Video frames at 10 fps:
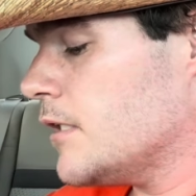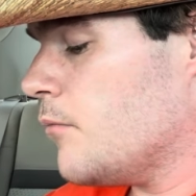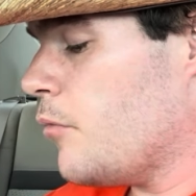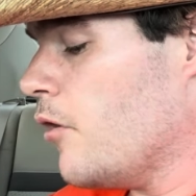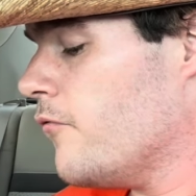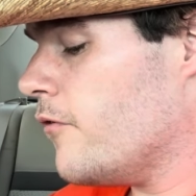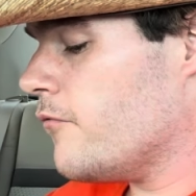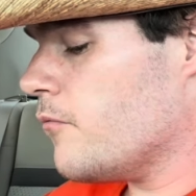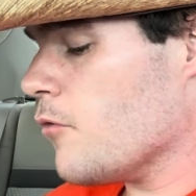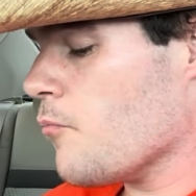both of
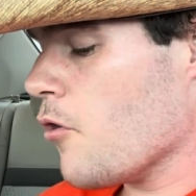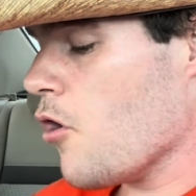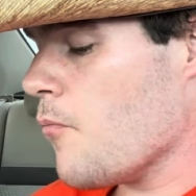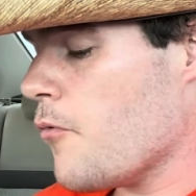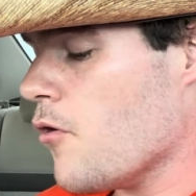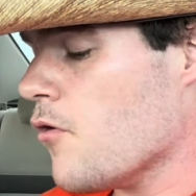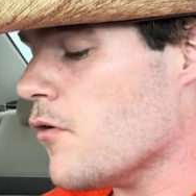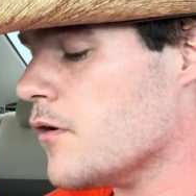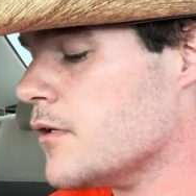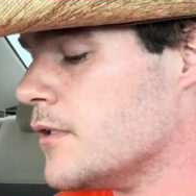them are purple.
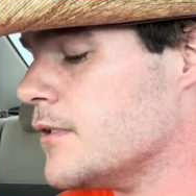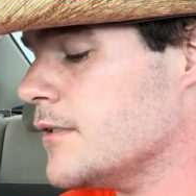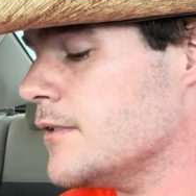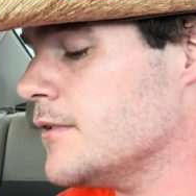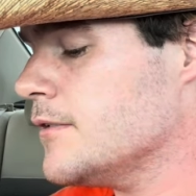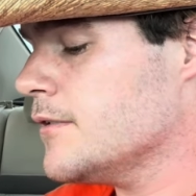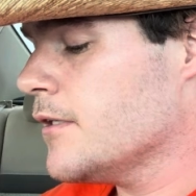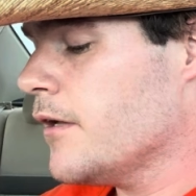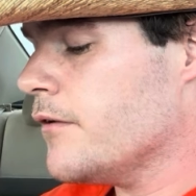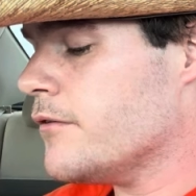
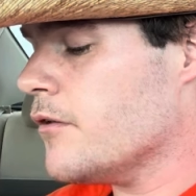So